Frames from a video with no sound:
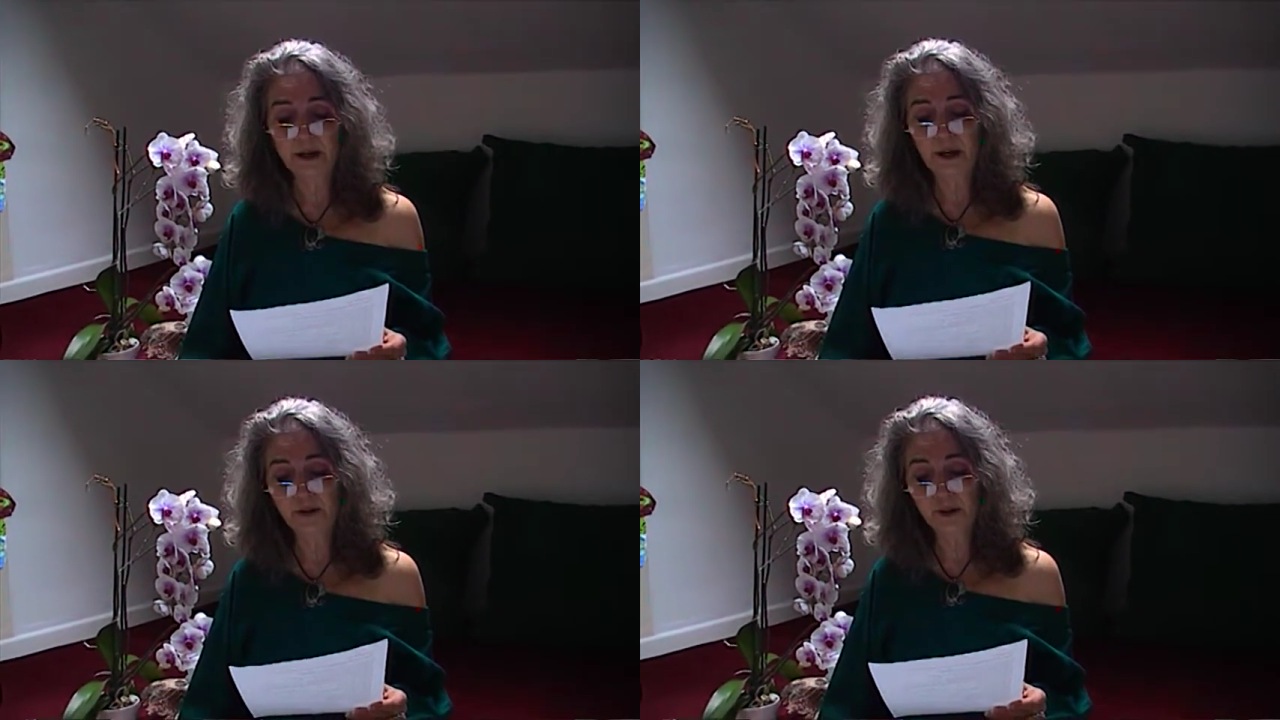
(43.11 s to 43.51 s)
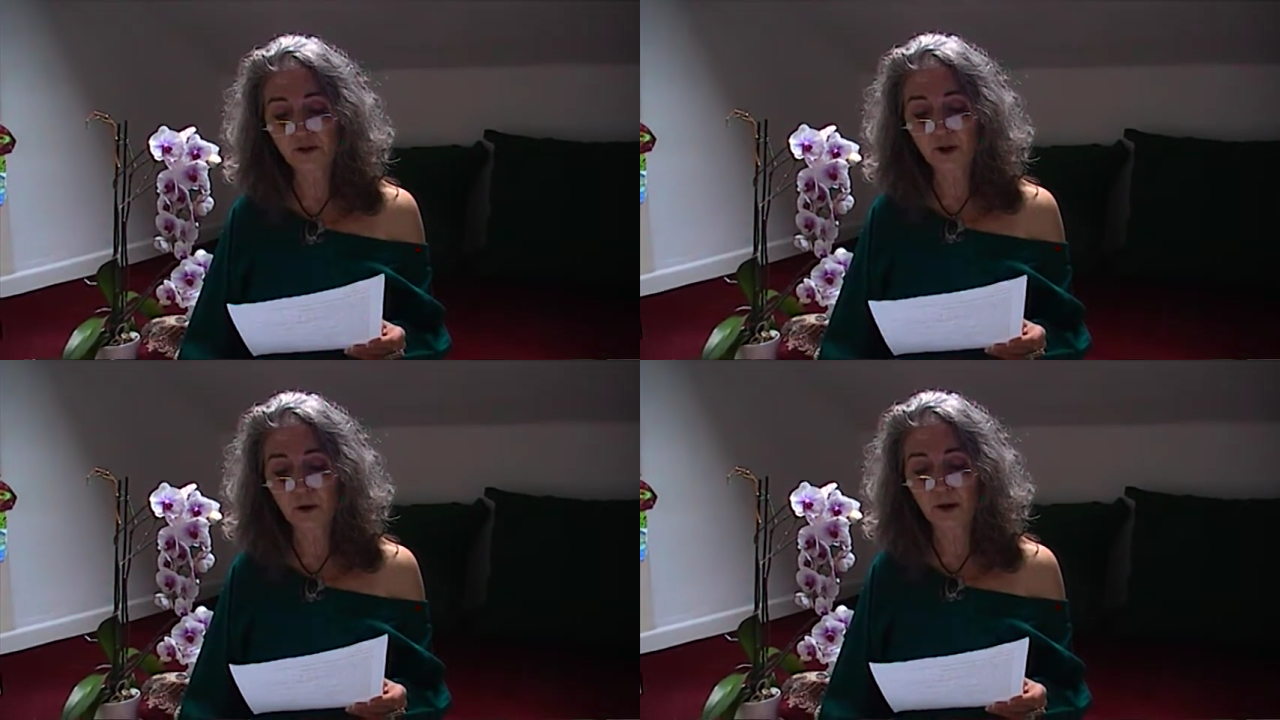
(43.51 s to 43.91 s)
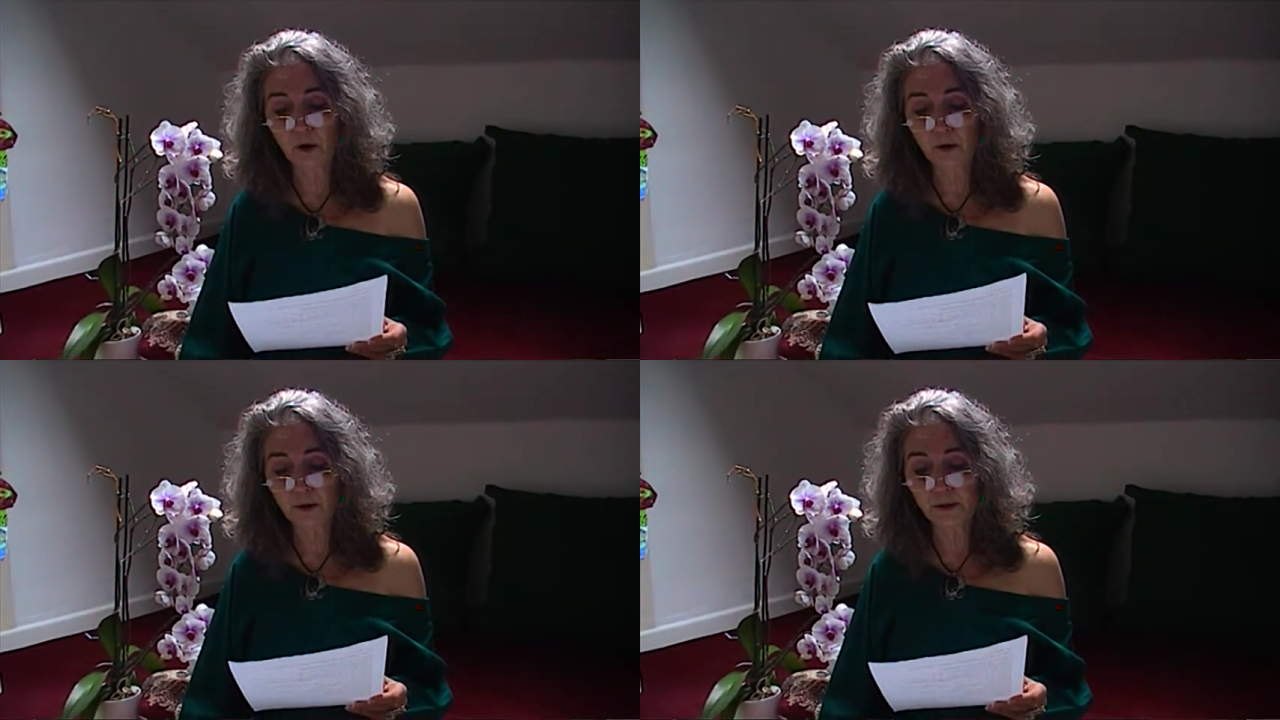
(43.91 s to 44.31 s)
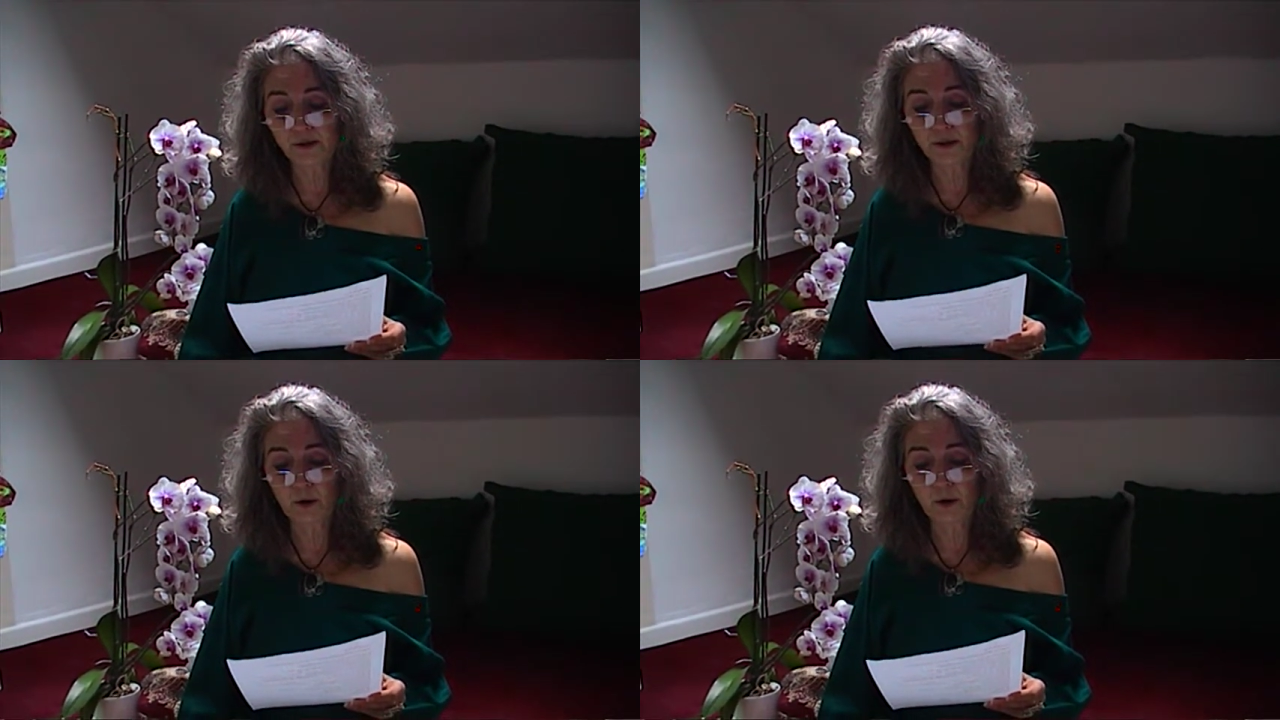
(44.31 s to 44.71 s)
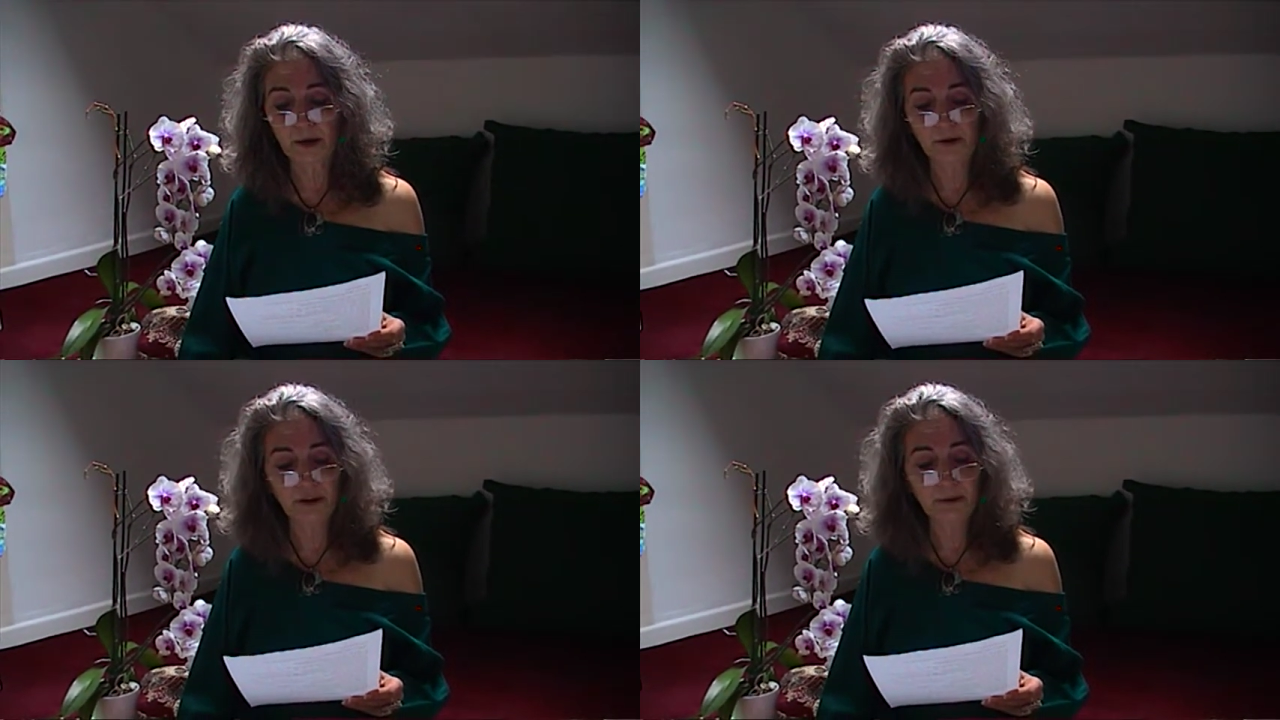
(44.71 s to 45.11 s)
and thus knowing all there is to know
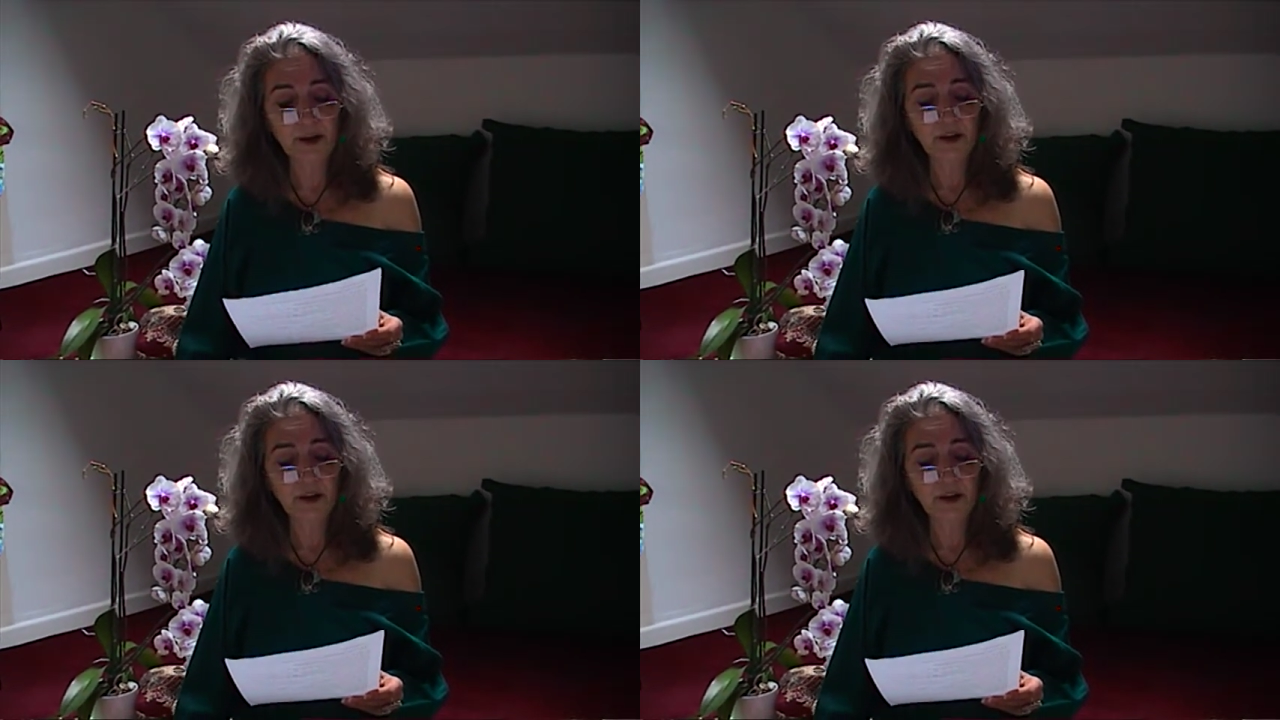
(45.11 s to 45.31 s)
about them,